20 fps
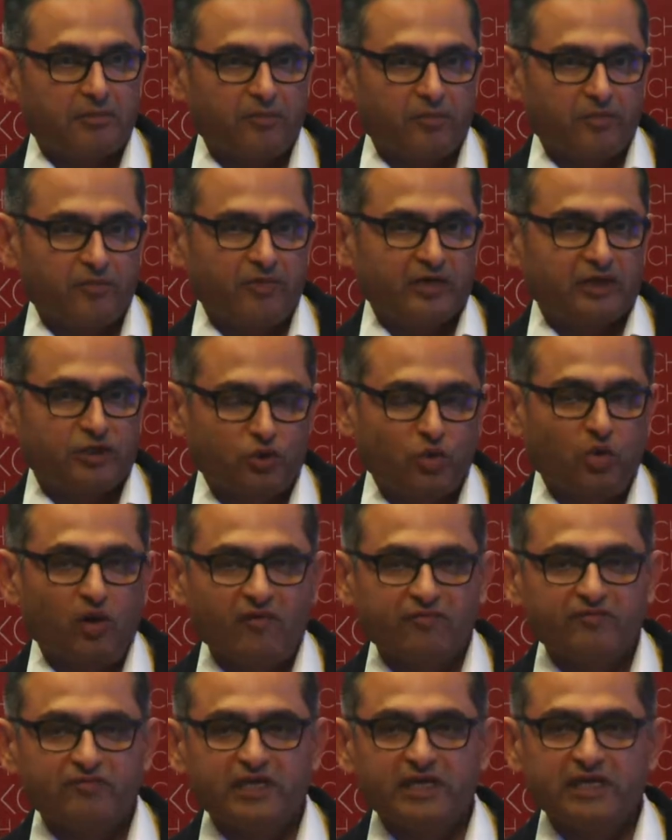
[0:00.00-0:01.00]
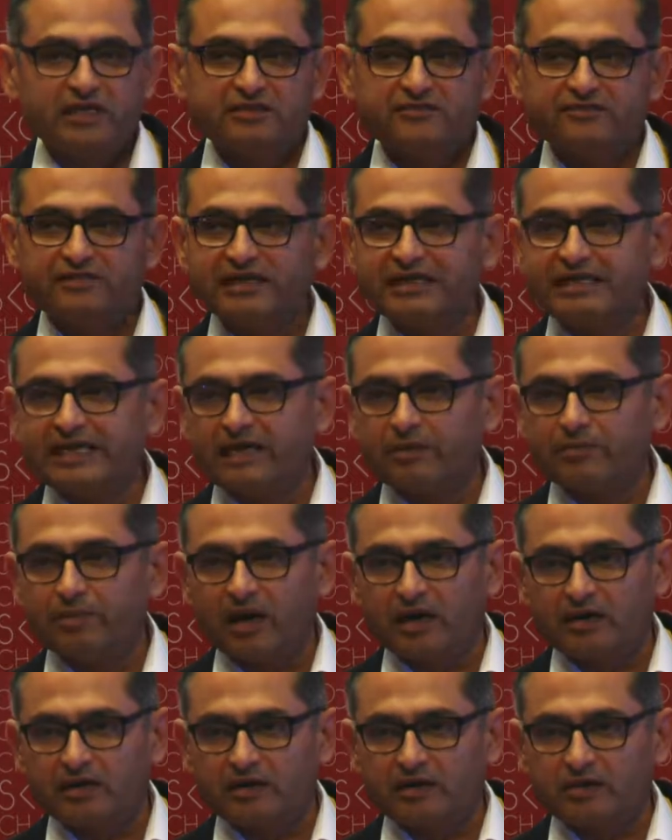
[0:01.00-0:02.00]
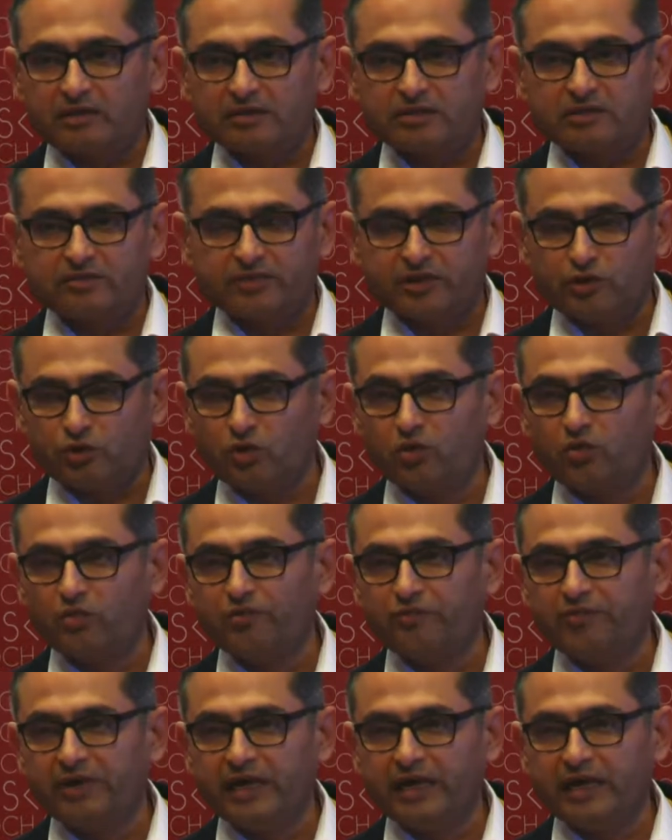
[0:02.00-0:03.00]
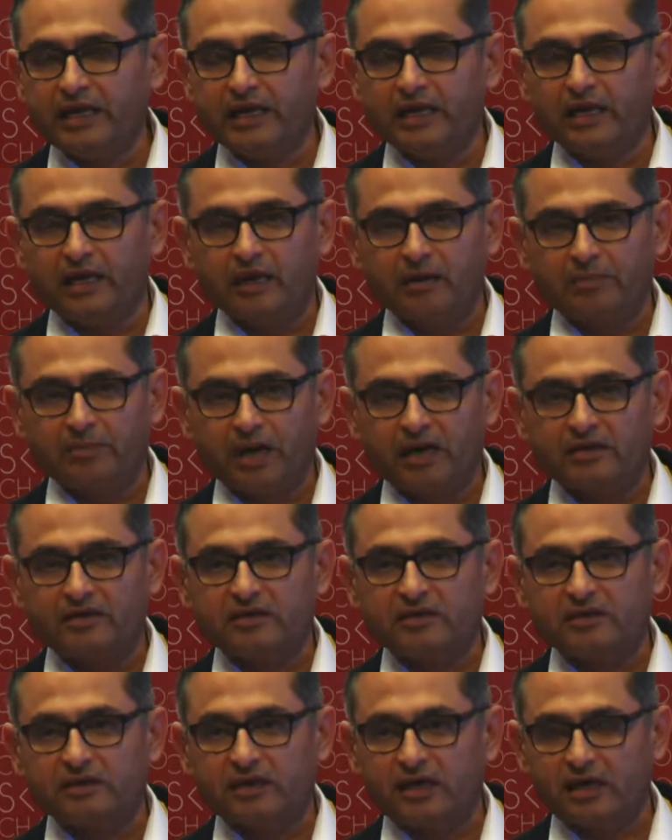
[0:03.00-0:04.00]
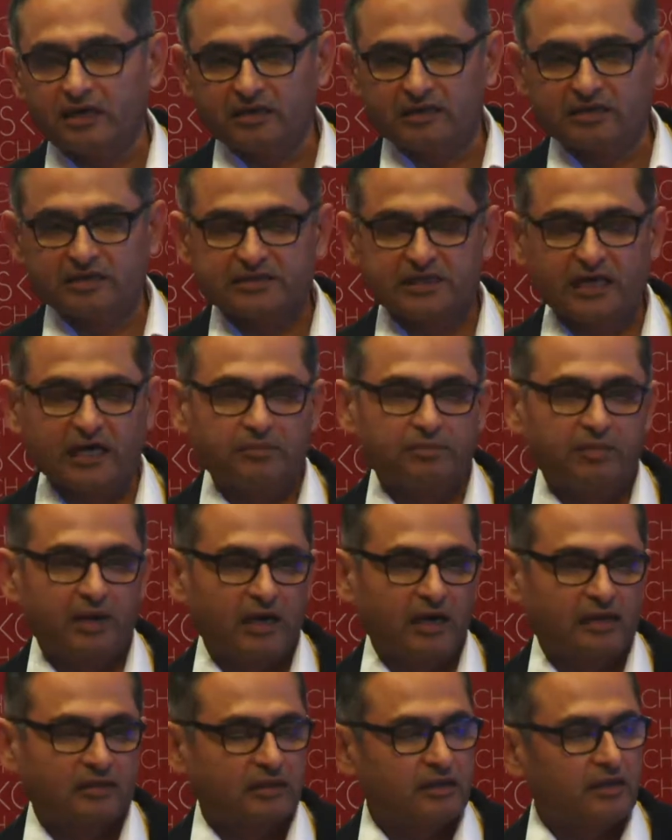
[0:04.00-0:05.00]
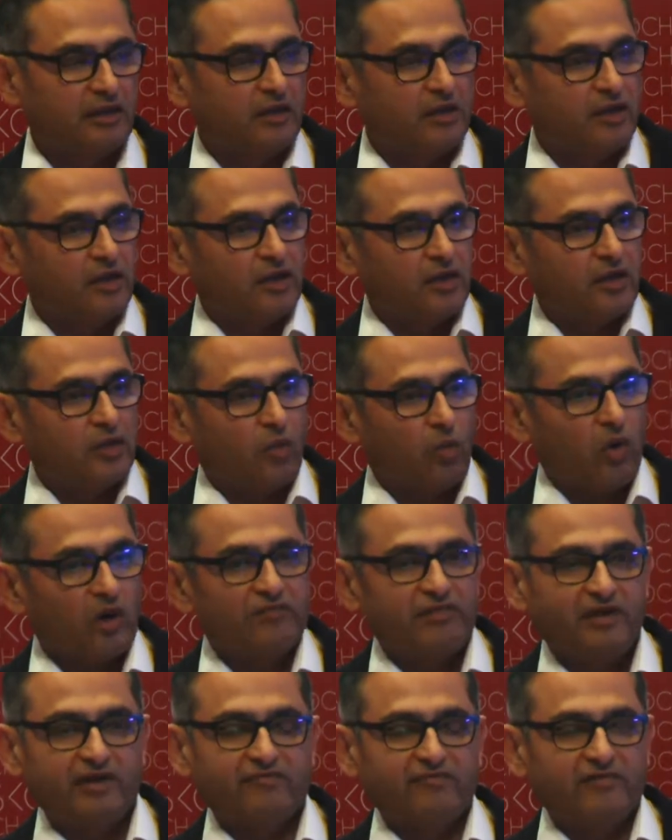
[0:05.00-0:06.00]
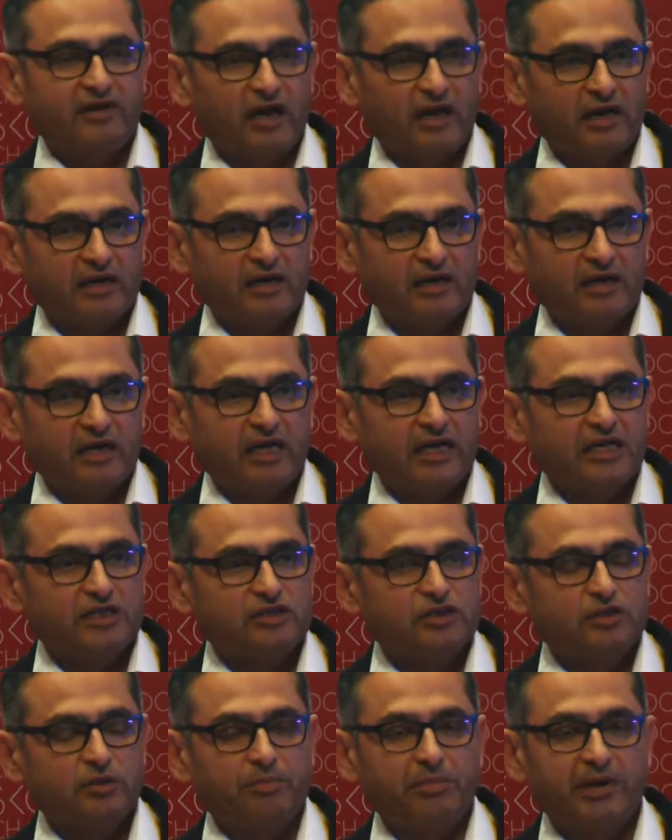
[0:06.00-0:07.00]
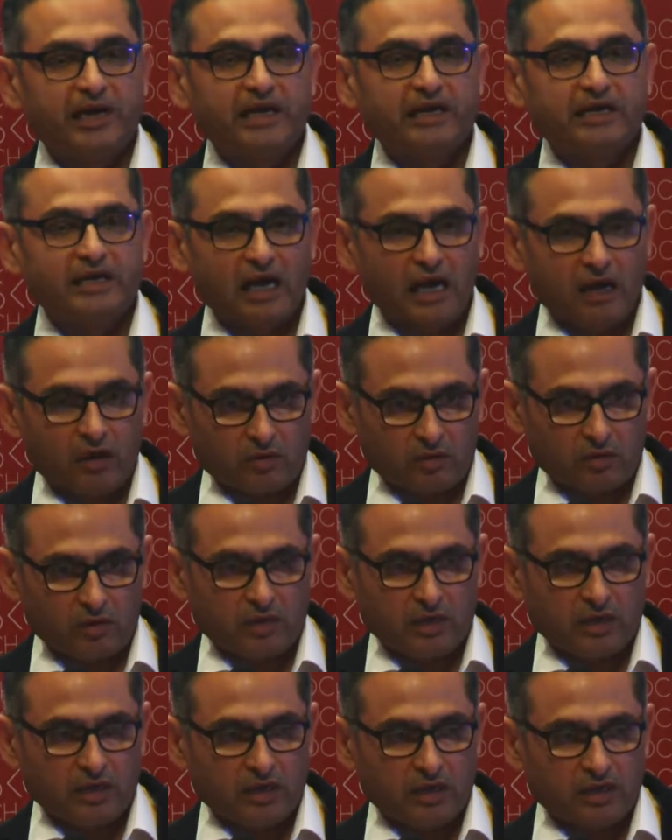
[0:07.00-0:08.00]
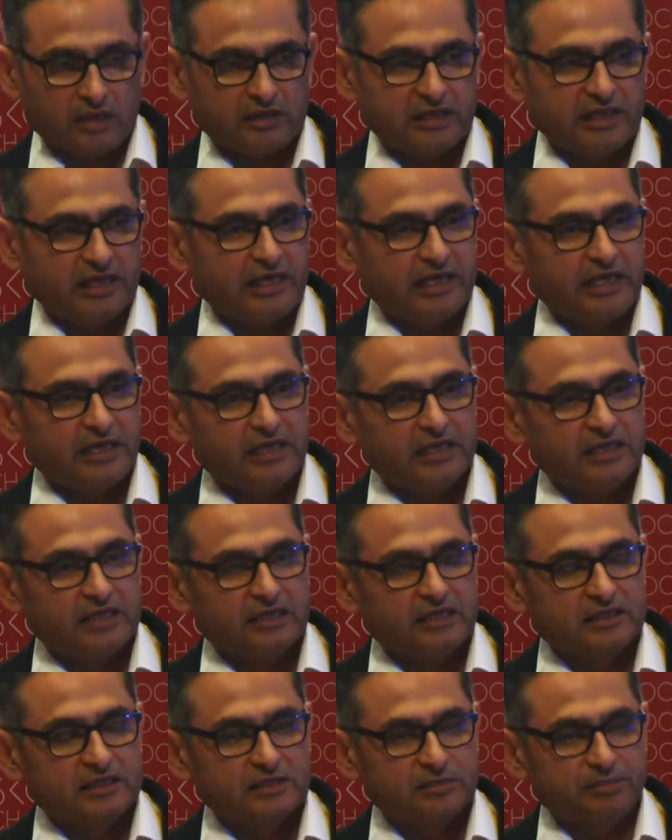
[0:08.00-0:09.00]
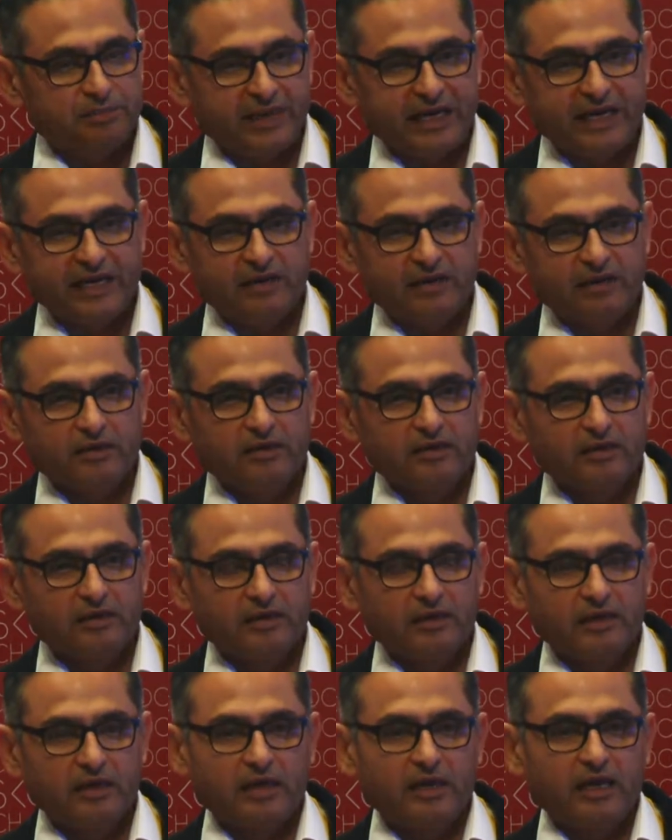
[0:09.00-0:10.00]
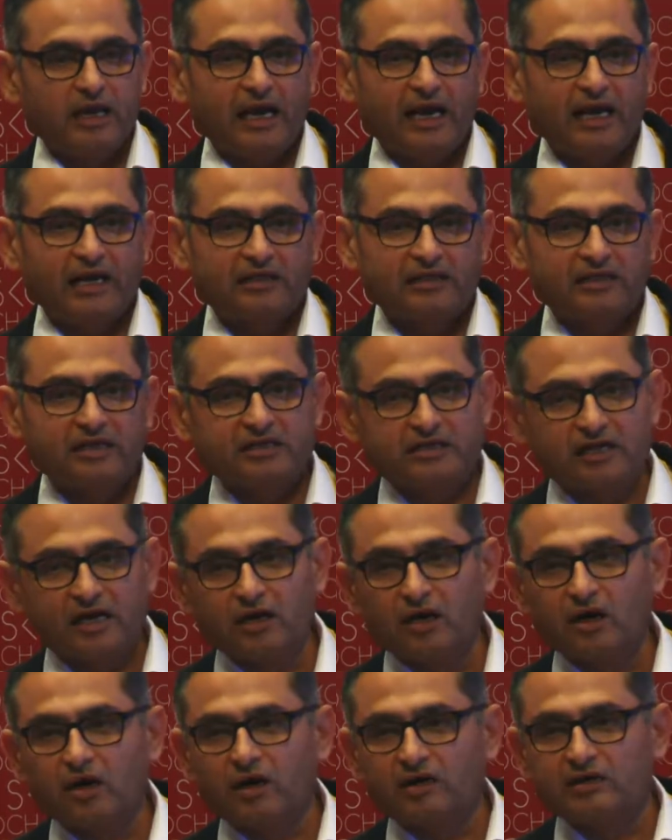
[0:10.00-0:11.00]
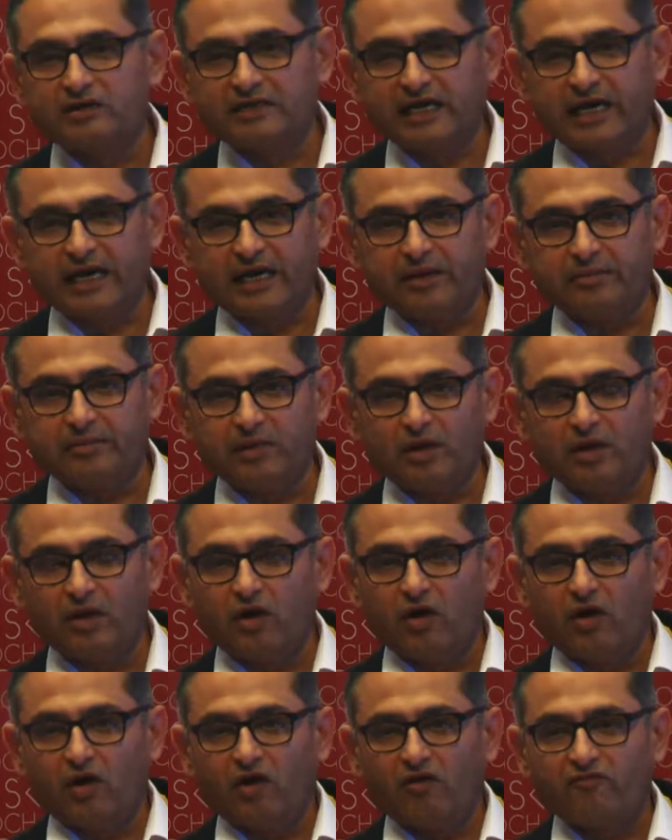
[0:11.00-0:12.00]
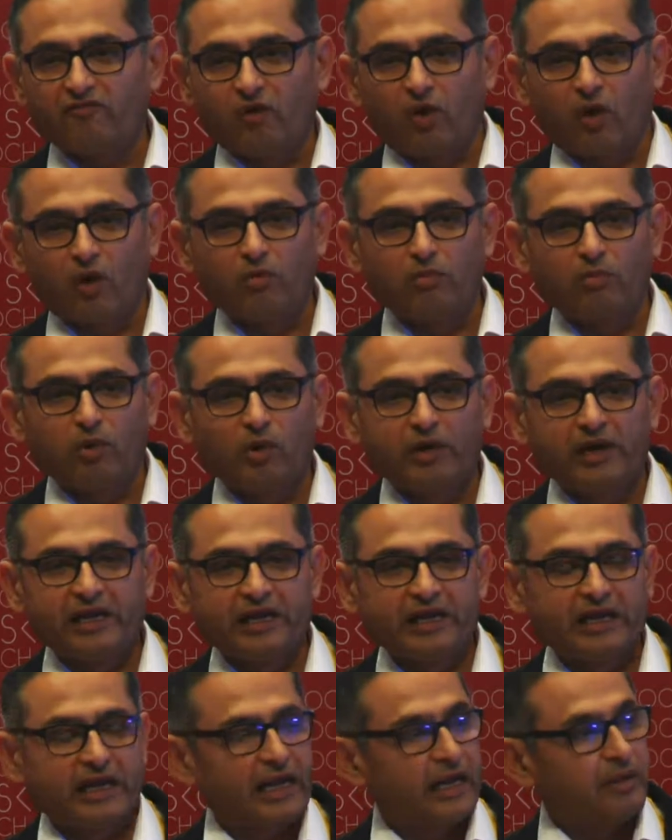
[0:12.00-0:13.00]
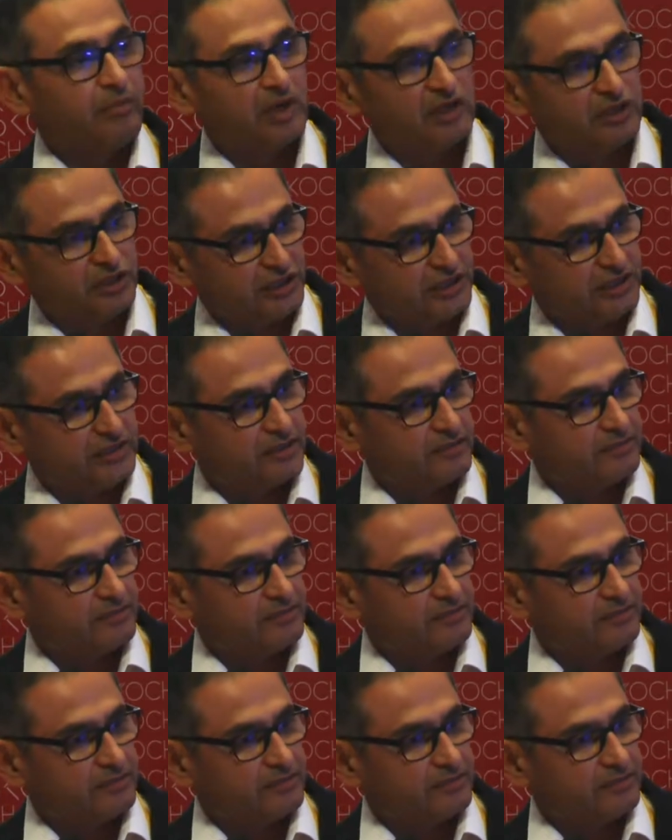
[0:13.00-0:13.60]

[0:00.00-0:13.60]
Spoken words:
With two of these fintech partners with whom we partner under the StartPath, what we have done is to bring down the speed and the turnaround time of onboarding a merchant.